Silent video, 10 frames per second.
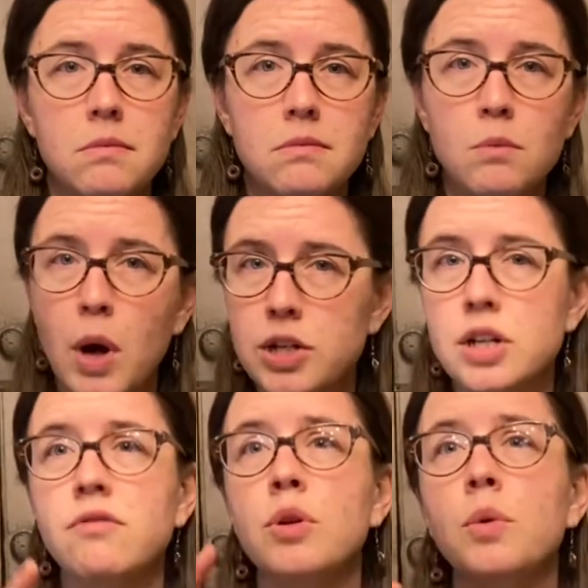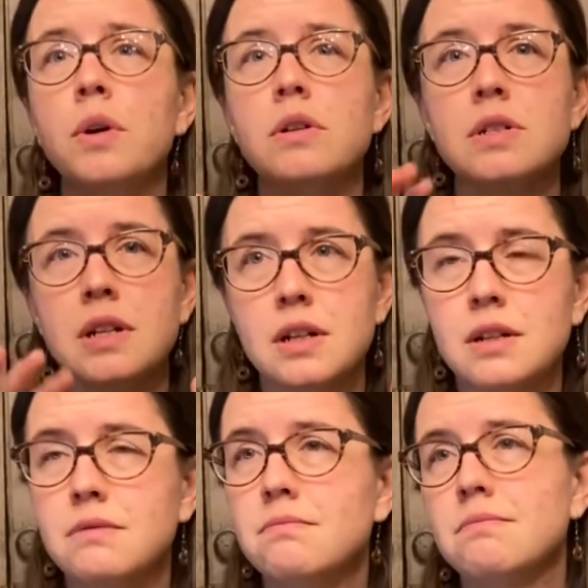washing floors
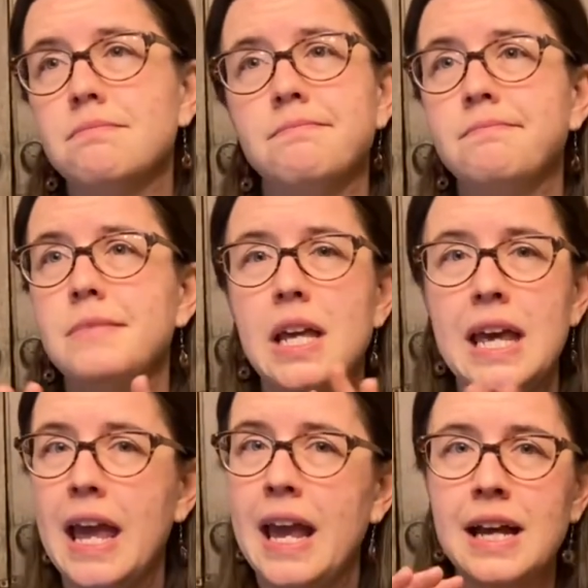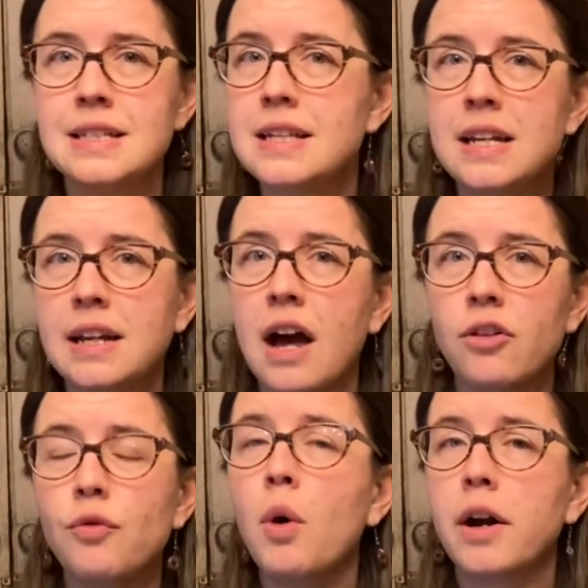and hands in and out
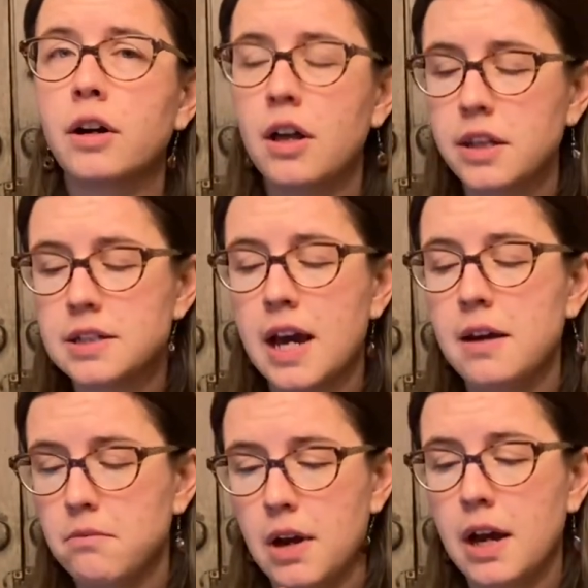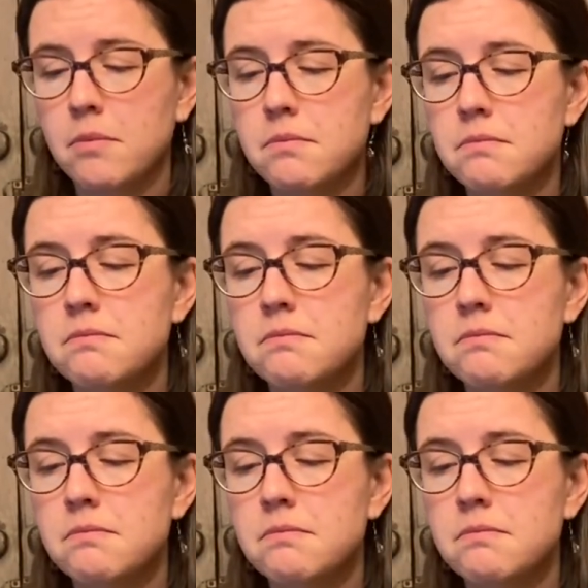of water all the time,